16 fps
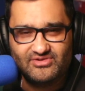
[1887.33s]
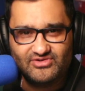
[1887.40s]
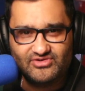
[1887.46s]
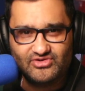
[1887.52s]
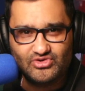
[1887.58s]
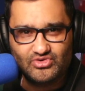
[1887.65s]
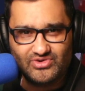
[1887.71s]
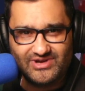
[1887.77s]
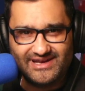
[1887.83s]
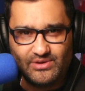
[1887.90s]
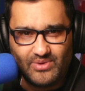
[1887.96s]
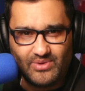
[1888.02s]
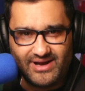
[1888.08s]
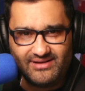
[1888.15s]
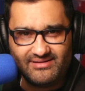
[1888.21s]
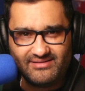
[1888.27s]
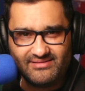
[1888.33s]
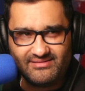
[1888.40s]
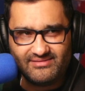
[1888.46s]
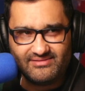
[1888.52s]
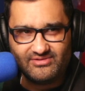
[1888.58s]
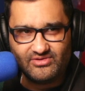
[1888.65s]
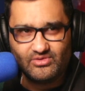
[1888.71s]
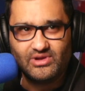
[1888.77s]
do really well,
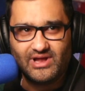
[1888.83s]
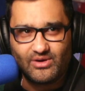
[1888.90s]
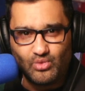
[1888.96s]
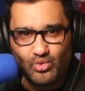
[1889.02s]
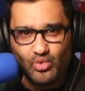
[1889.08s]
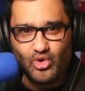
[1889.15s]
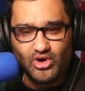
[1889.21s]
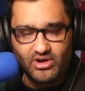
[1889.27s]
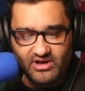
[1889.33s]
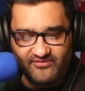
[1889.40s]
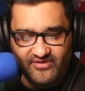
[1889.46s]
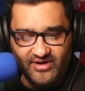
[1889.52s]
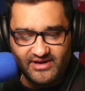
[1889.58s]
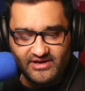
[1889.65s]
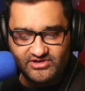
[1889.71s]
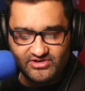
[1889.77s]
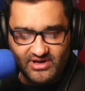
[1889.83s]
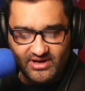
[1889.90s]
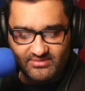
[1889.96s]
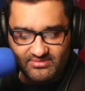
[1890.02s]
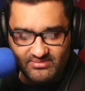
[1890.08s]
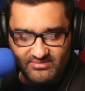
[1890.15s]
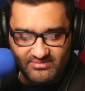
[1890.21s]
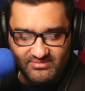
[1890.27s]
like work. If I need to, like,
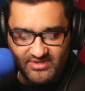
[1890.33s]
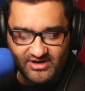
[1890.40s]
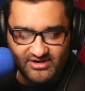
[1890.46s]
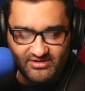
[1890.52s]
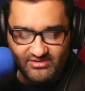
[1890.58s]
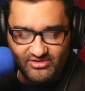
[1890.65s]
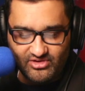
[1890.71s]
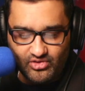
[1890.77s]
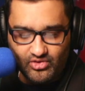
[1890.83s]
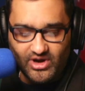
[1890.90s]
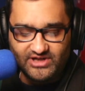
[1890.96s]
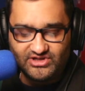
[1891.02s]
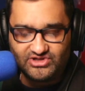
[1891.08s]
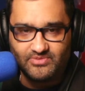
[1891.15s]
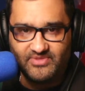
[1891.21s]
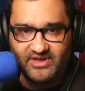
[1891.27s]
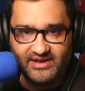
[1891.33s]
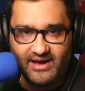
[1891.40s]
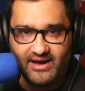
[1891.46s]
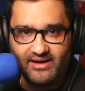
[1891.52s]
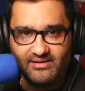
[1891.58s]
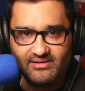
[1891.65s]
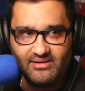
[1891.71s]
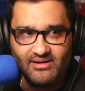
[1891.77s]
I don't know, write something
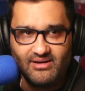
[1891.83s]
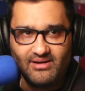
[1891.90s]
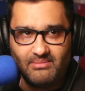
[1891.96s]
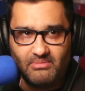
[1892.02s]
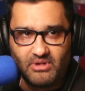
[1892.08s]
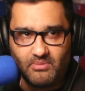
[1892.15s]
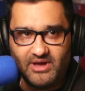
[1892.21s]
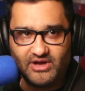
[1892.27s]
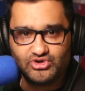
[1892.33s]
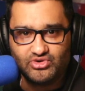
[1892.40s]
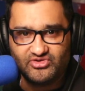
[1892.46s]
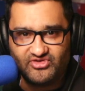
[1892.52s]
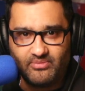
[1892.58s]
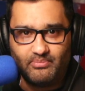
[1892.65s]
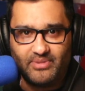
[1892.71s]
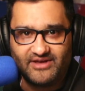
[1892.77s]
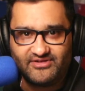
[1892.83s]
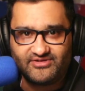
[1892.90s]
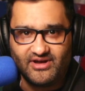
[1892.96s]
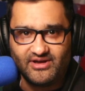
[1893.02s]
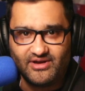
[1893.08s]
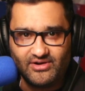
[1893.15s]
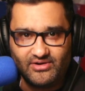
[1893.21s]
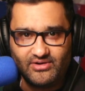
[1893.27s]
down, I'm going to make sure it's the best
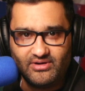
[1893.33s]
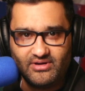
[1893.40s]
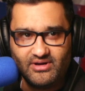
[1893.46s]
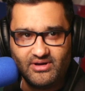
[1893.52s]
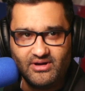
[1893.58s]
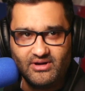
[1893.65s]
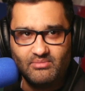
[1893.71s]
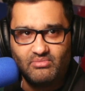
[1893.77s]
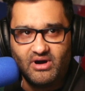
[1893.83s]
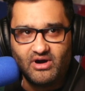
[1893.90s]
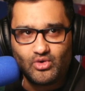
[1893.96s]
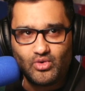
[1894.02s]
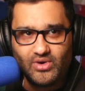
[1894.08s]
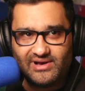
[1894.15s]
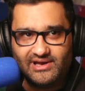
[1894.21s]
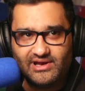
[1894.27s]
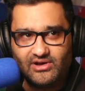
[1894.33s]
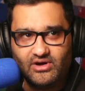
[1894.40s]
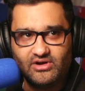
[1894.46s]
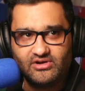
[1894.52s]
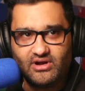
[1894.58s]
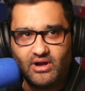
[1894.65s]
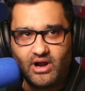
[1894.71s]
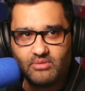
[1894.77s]
I can do. But I quickly
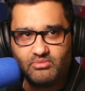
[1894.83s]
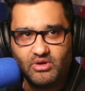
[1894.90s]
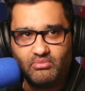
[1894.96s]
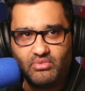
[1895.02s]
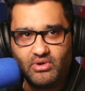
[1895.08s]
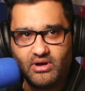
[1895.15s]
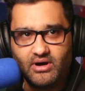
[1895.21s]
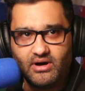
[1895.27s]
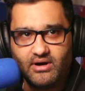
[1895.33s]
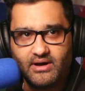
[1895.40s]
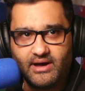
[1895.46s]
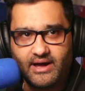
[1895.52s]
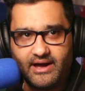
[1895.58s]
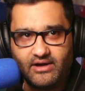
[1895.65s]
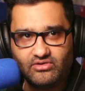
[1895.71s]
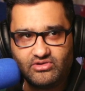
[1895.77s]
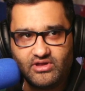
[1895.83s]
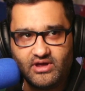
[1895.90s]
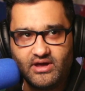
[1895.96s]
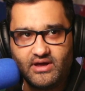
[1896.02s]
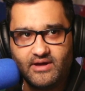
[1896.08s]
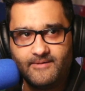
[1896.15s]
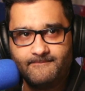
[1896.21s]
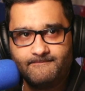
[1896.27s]
learned a lot of people are out
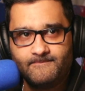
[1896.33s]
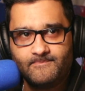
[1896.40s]
there